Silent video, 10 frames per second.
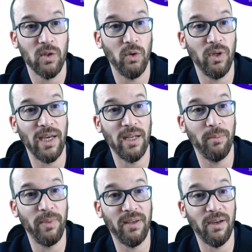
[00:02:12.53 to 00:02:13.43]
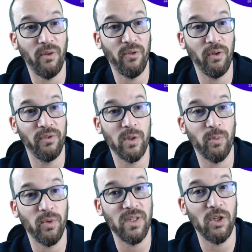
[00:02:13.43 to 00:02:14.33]
So you got to be careful of this
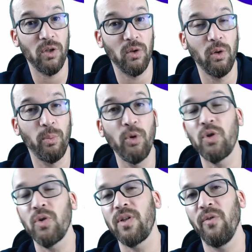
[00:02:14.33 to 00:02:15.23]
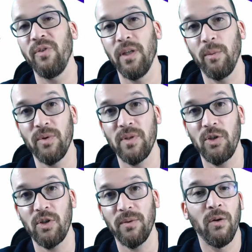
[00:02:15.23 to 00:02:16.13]
position. Don't put yourself in that
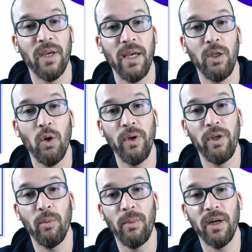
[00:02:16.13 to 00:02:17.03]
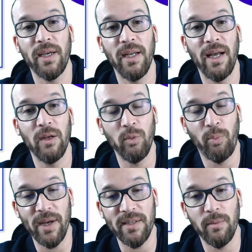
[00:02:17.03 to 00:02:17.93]
position. Okay, knowing your market and how to
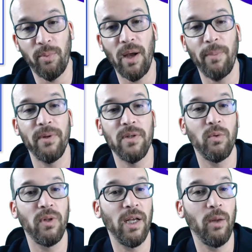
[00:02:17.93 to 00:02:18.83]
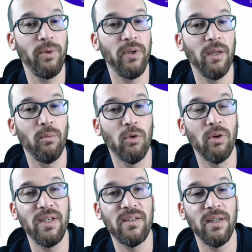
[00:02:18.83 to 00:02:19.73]
price the properties will help you get
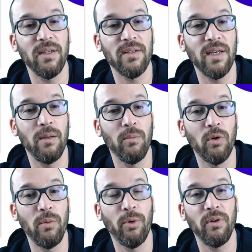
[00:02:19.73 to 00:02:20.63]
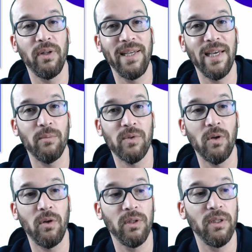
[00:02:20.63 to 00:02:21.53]
more listings, and more importantly, get them
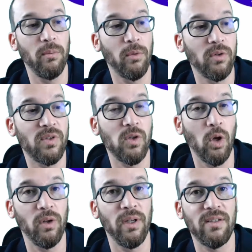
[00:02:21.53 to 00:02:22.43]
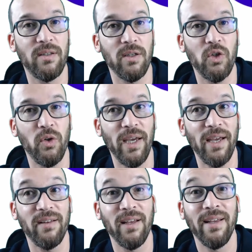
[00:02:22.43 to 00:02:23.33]
sold. And the more sold listings you
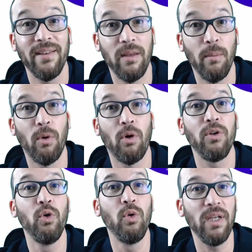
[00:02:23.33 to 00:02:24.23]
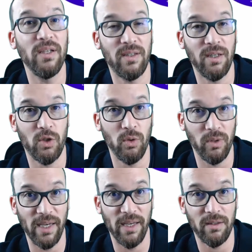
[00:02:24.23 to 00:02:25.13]
get, the more new listings
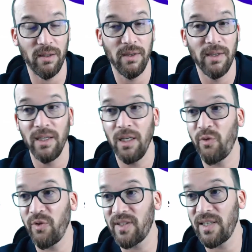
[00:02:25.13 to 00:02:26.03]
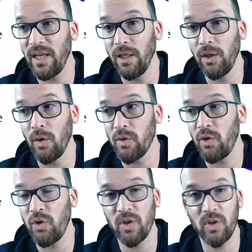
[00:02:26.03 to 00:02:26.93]
you'll get. If a seller knows
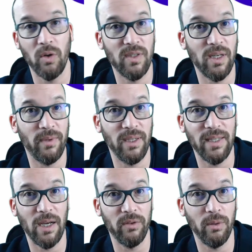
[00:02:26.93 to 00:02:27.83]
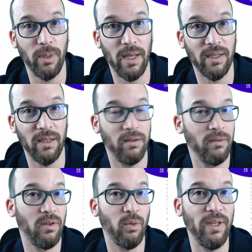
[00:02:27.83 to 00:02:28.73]
you just sold something down the block
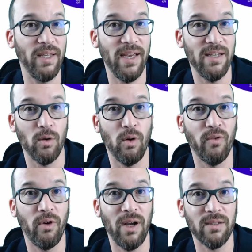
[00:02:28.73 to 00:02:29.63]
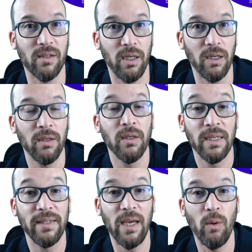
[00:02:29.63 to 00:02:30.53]
in 3 days over asking,
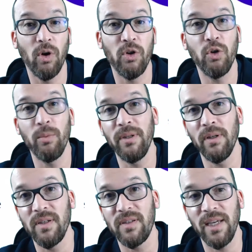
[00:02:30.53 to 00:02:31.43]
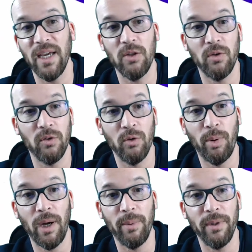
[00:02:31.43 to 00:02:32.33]
they want you to be the listing agent on their
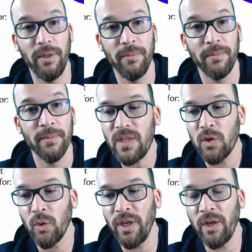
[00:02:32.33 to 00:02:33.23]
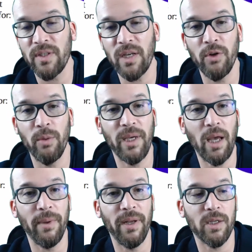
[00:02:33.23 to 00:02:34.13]
property. So here's how you
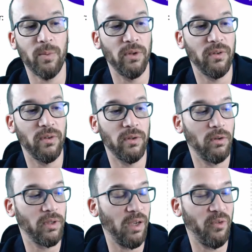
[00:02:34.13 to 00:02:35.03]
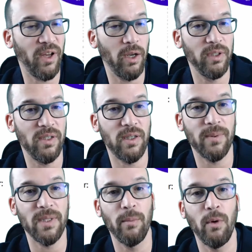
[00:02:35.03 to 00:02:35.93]
become an expert. Okay, follow these
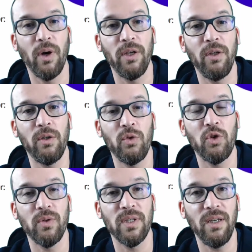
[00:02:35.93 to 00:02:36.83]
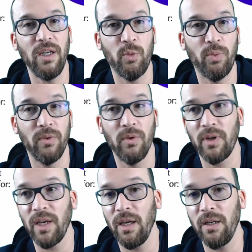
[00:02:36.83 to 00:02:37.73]
steps. Number one, you need to choose a niche.
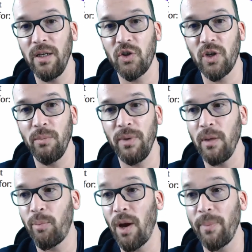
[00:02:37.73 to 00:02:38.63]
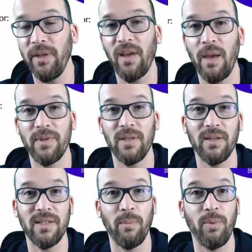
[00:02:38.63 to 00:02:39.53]
Okay, a niche can be a property type, as an
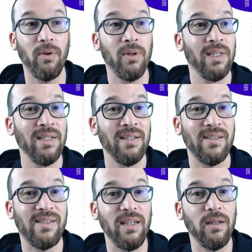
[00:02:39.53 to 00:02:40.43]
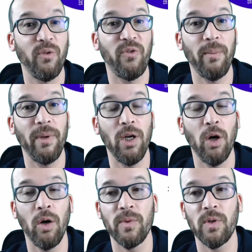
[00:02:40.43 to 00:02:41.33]
example, single family
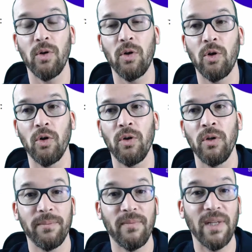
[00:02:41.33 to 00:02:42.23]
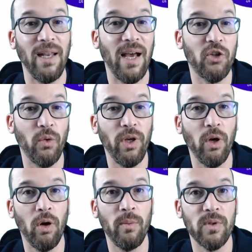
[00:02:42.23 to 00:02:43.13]
homes, or luxury
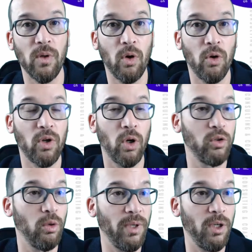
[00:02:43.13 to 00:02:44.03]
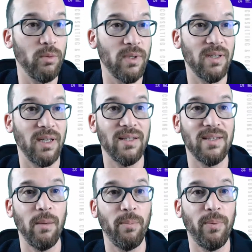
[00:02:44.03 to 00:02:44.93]
homes, or condominiums as an
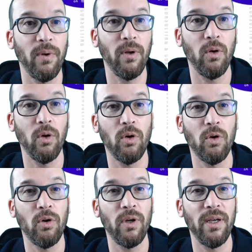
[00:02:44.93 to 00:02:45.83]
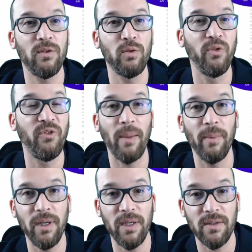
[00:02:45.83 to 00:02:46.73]
example, or 2
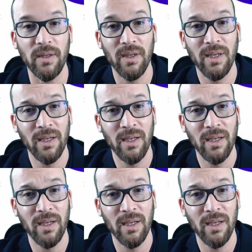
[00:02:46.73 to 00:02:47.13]
families.